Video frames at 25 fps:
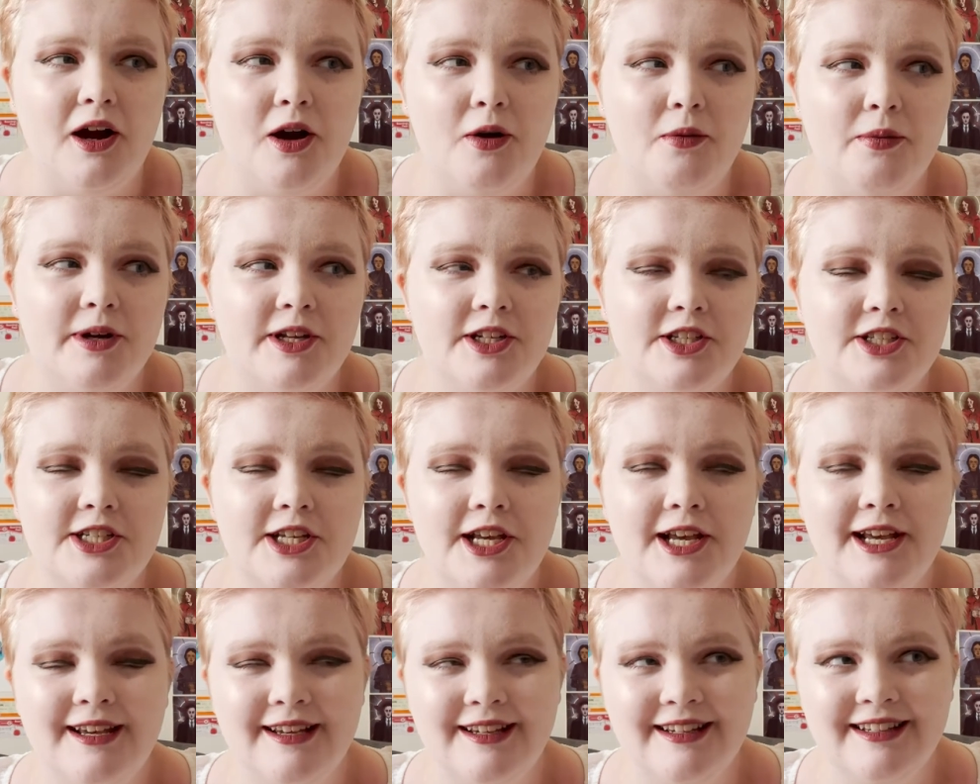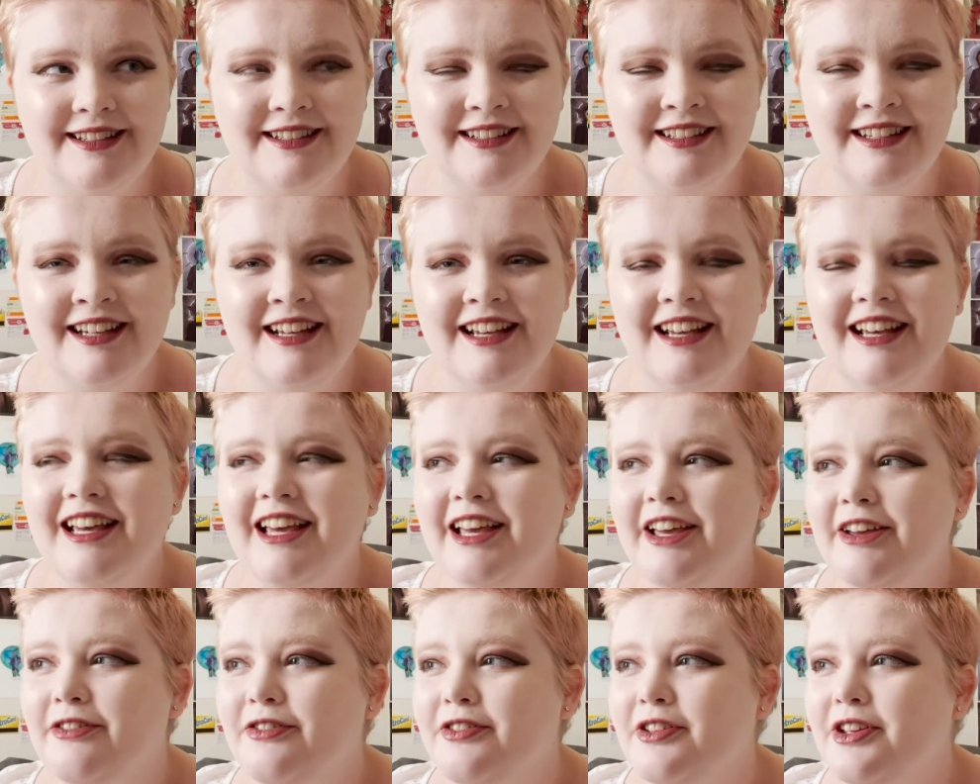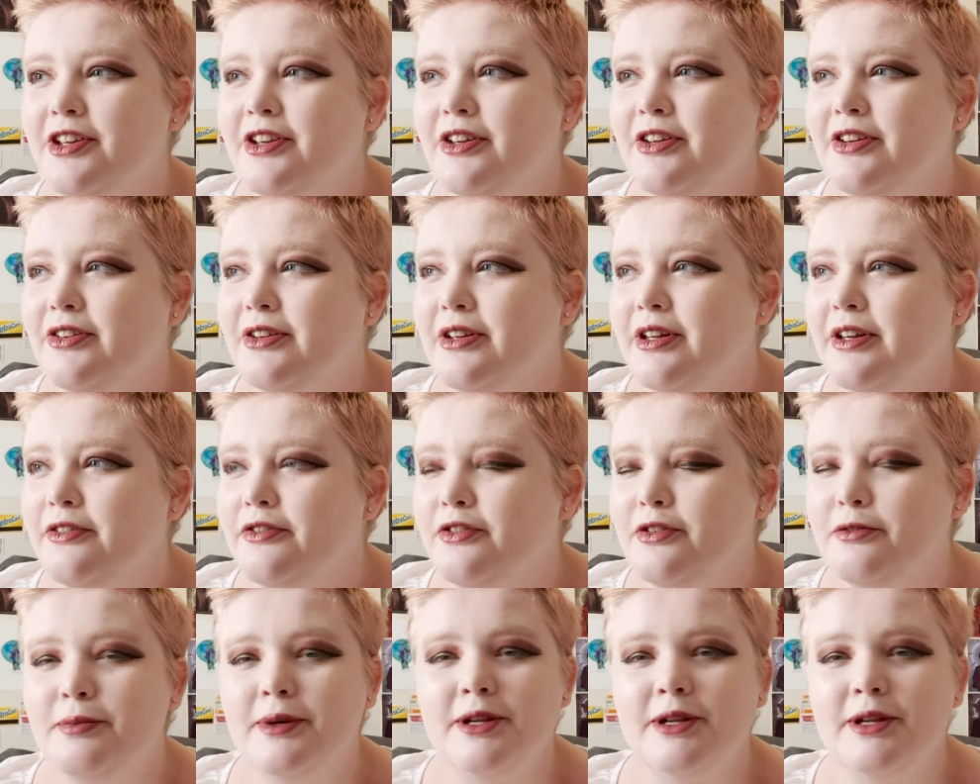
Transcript: which if you've